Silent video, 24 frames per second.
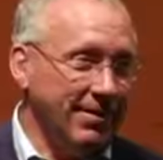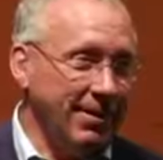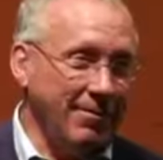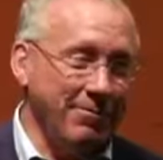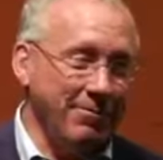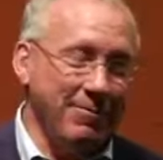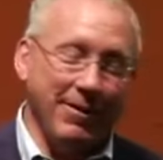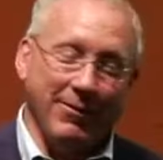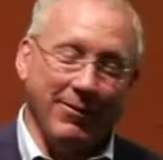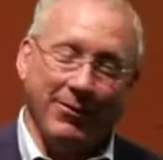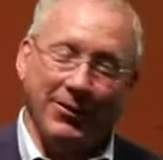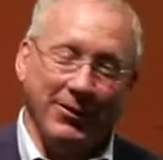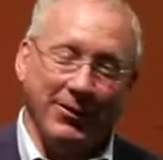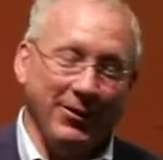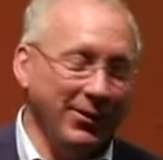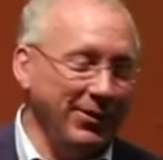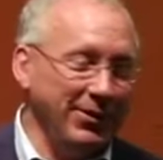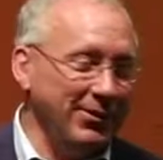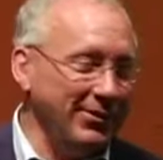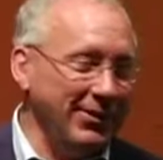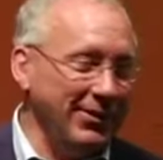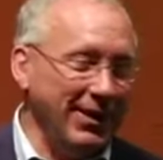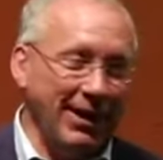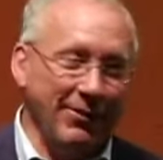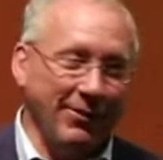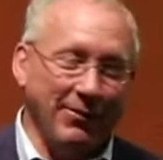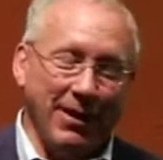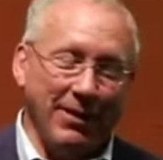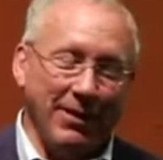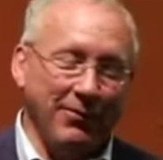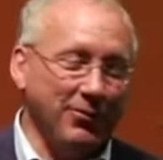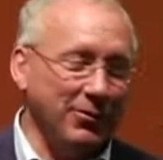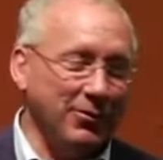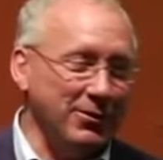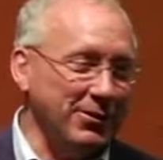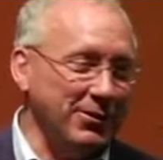I remember years on
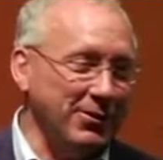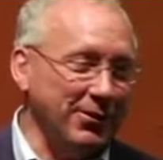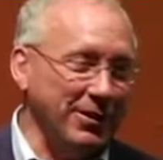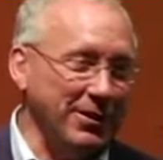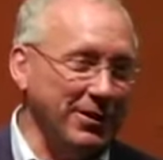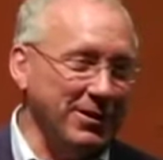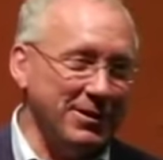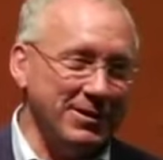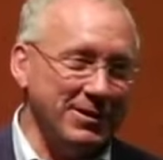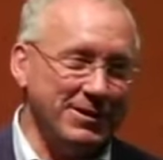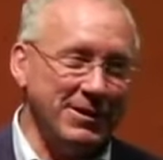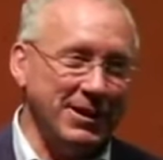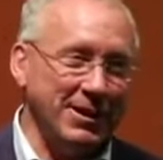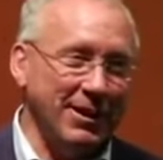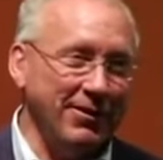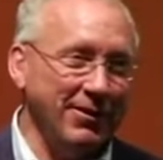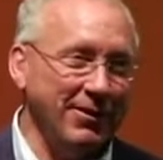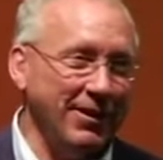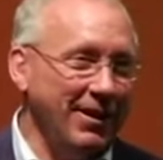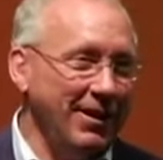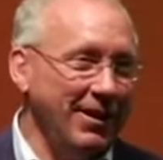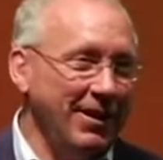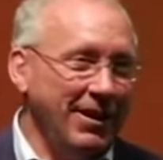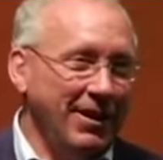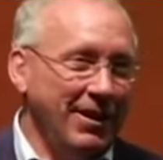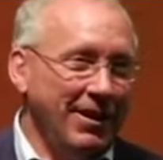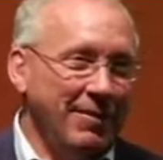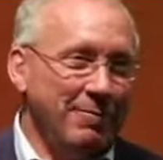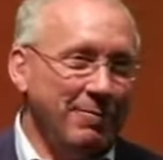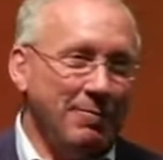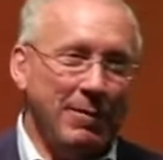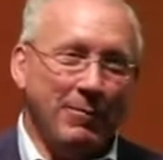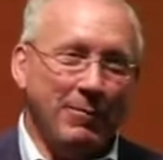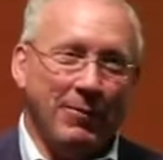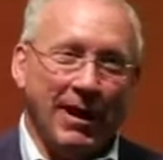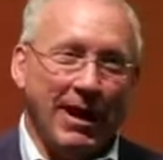when I first learning this stuff,
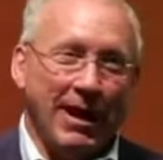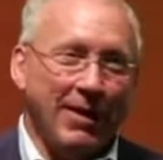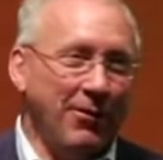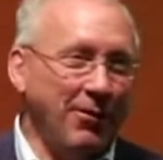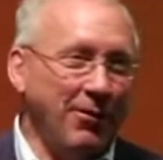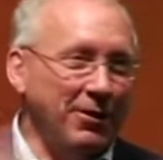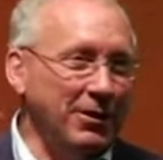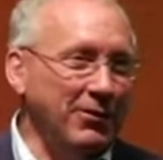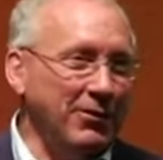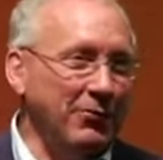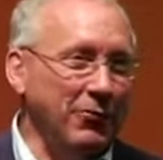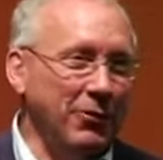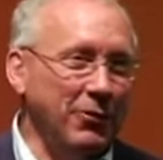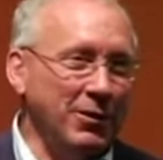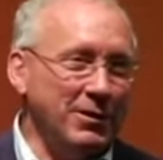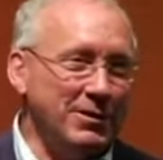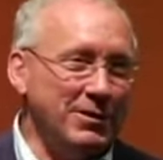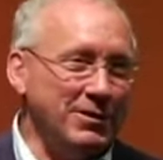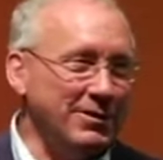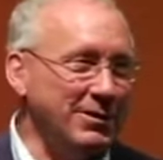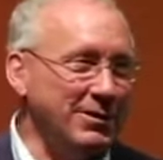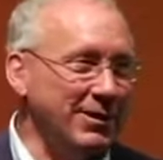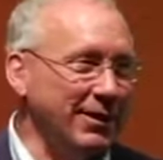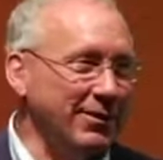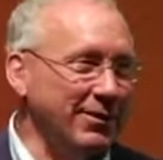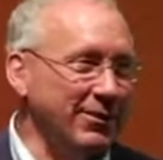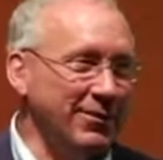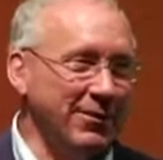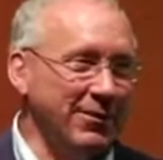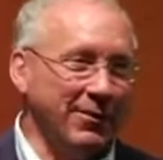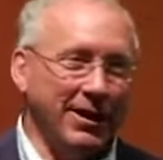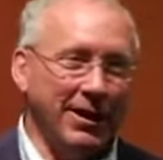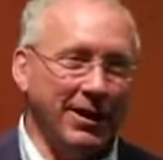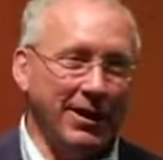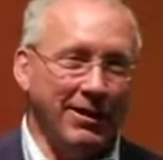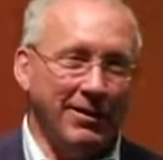people would have all these voices and things
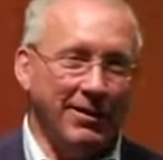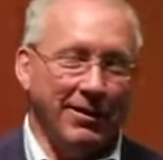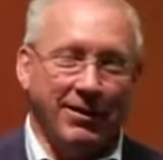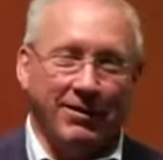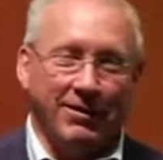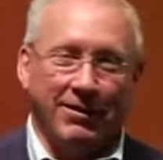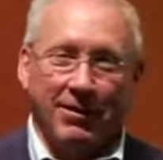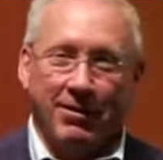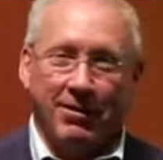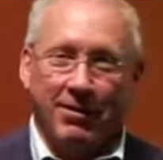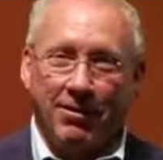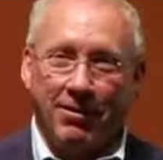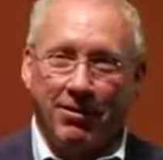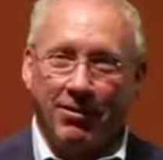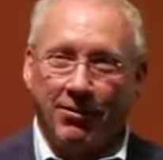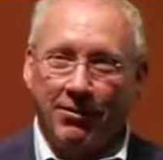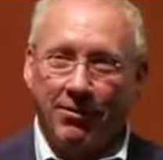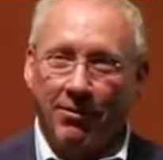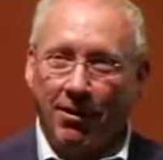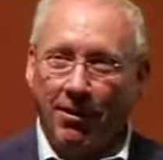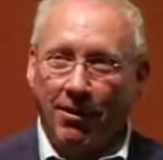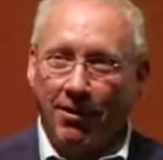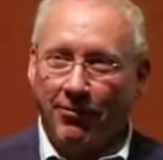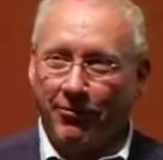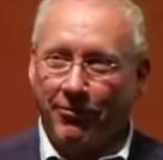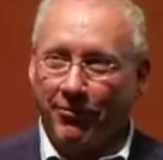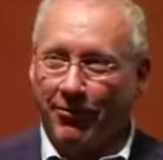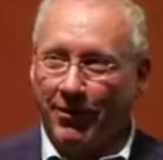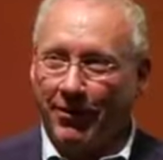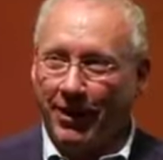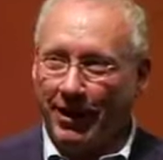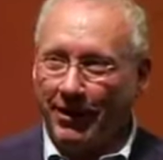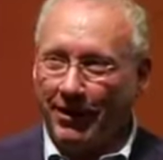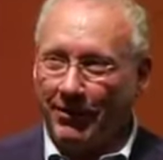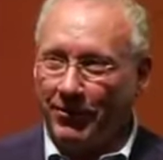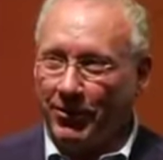in their head, and they said, they're all
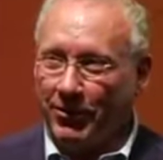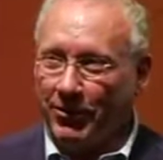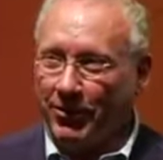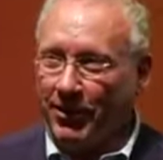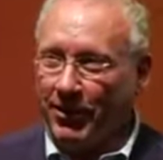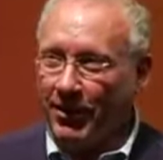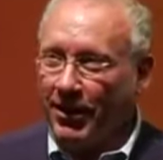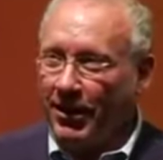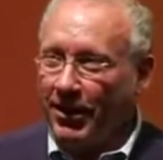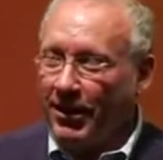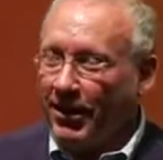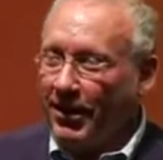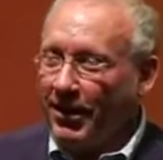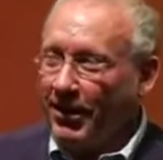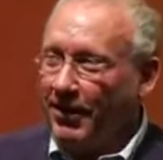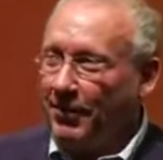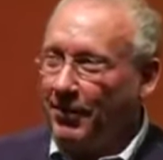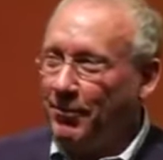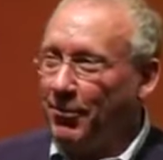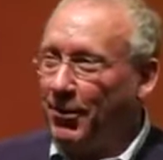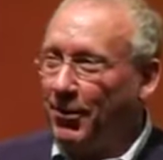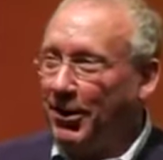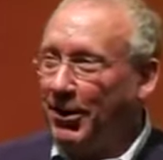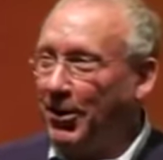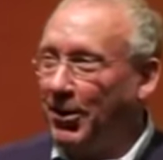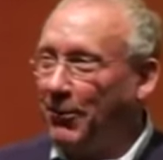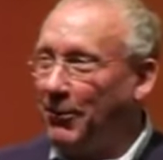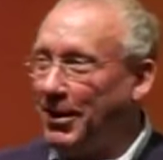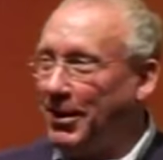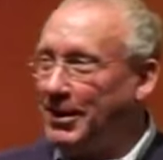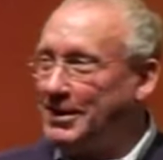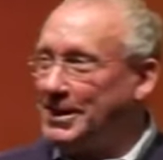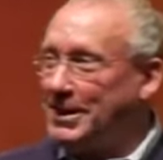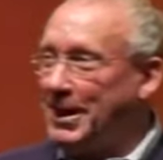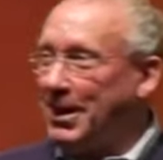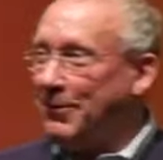afraid of you. Well, boy, now
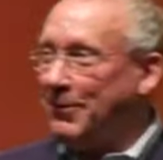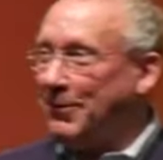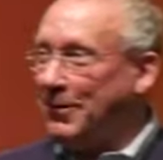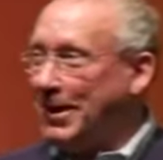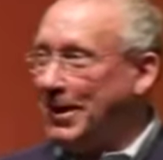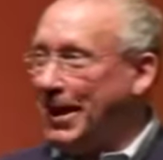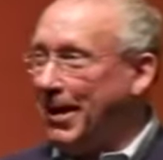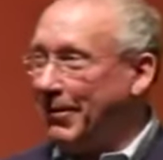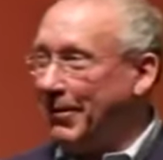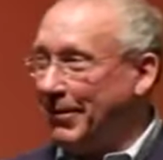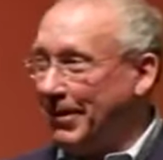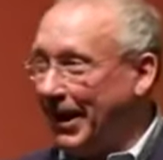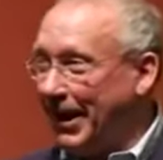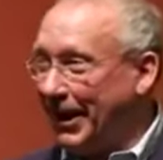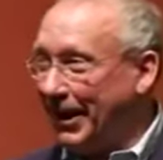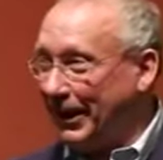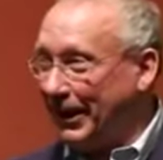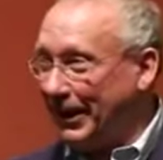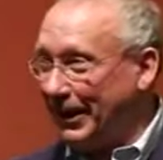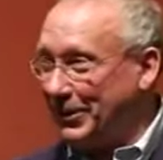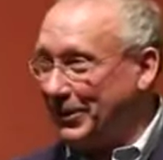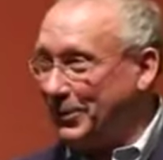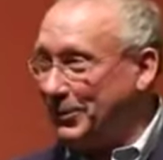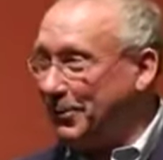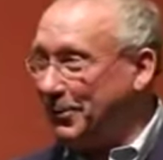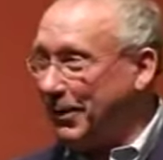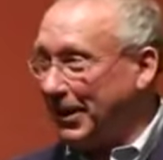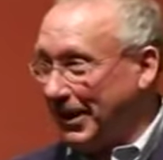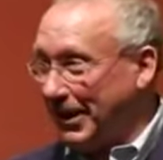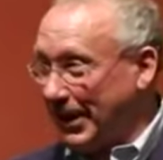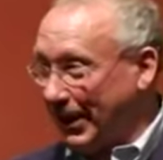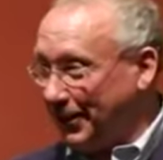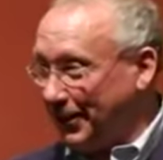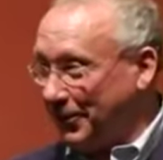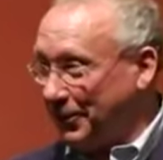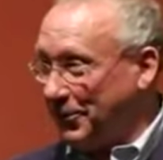watch out for that one. That could lead you
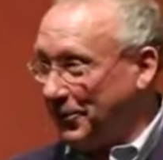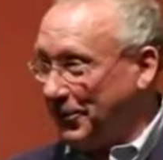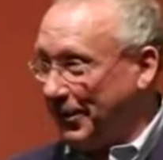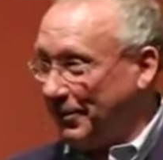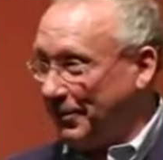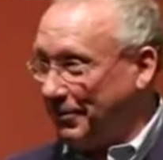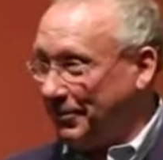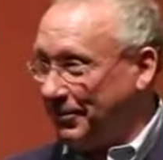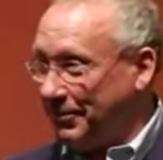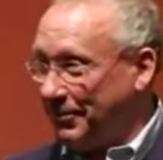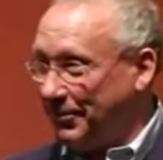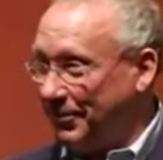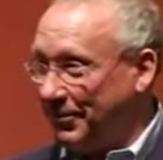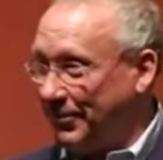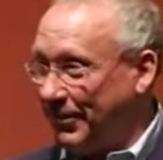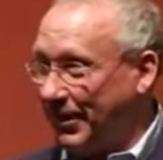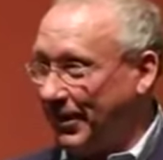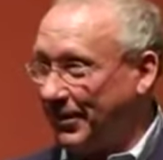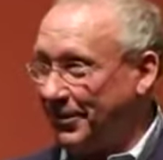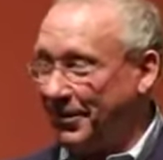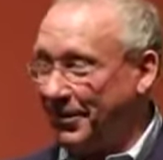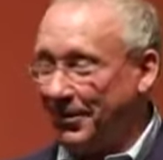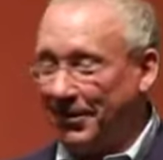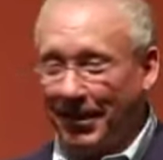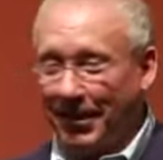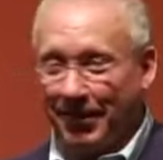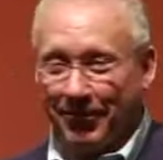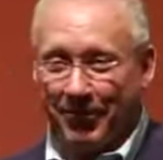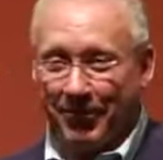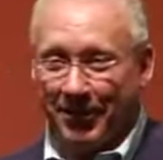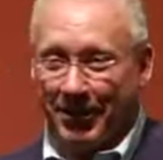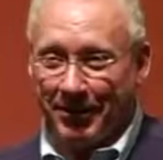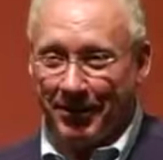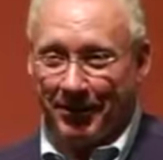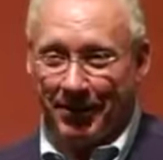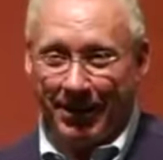on an evil trip. I said, they're not
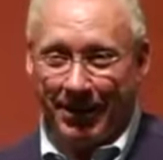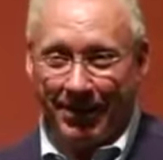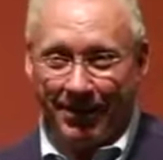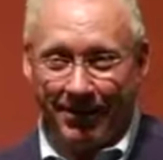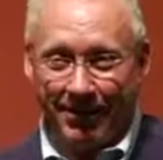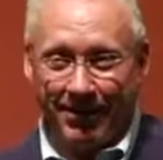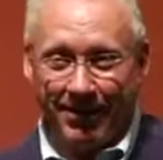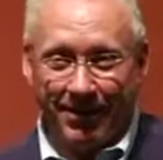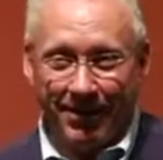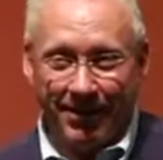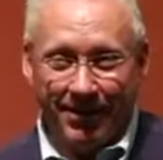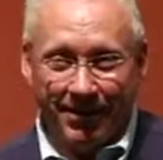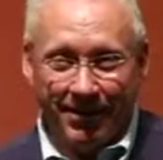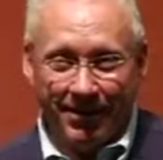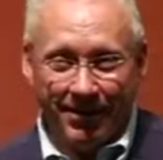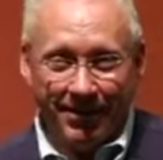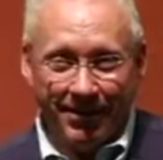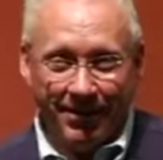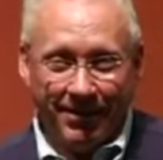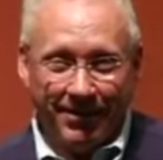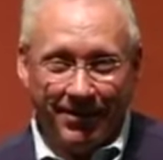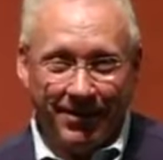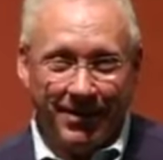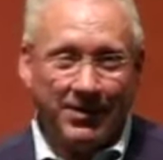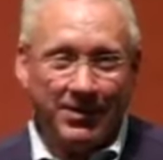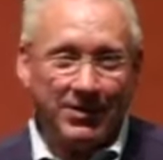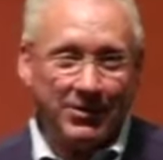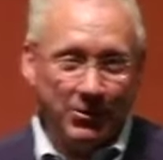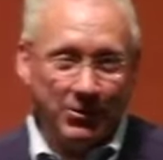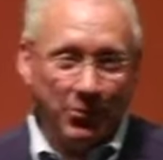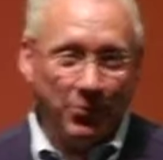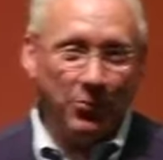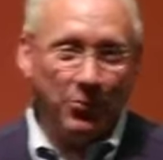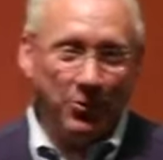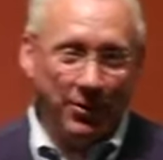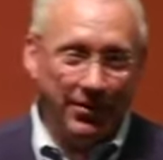afraid of me. They
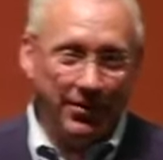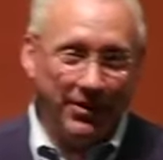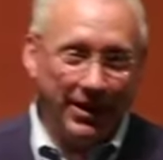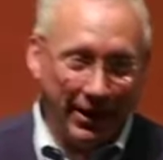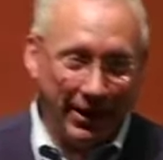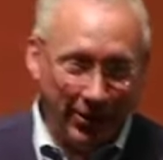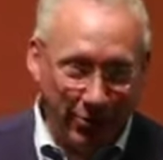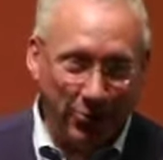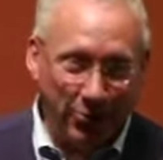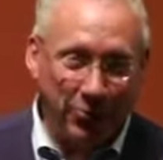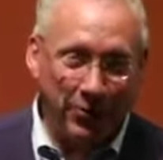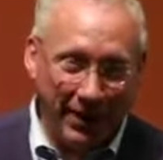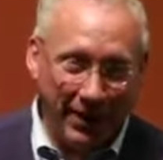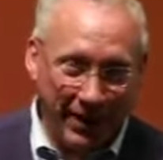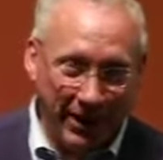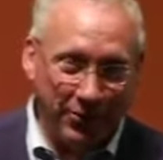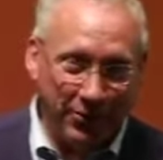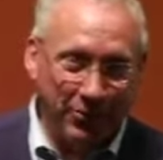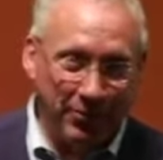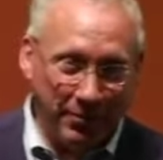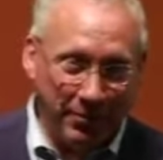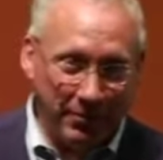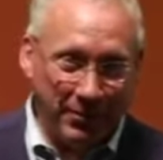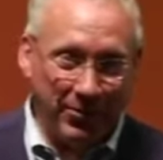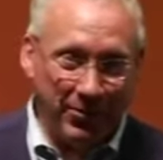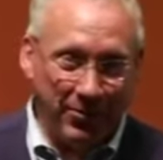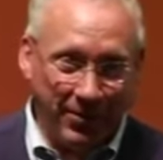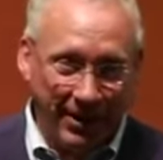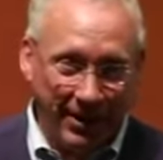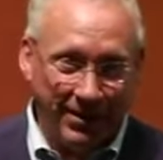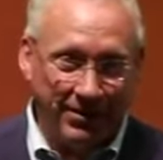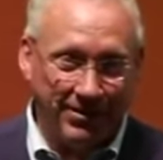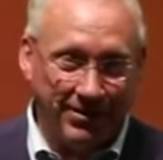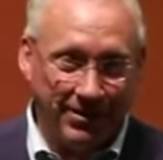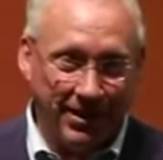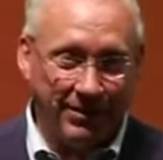just know who I know. I'm in
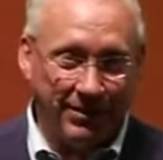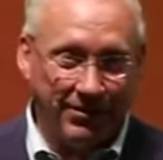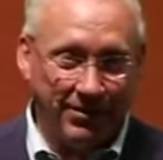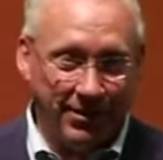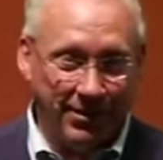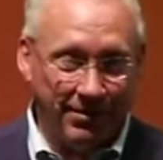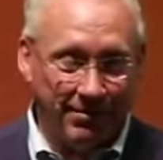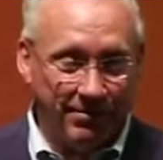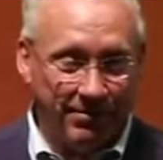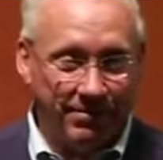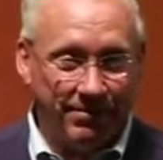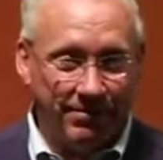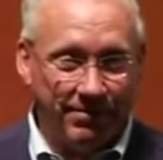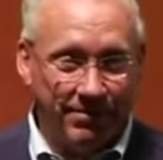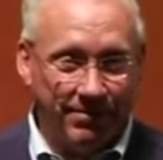Christ. That's it.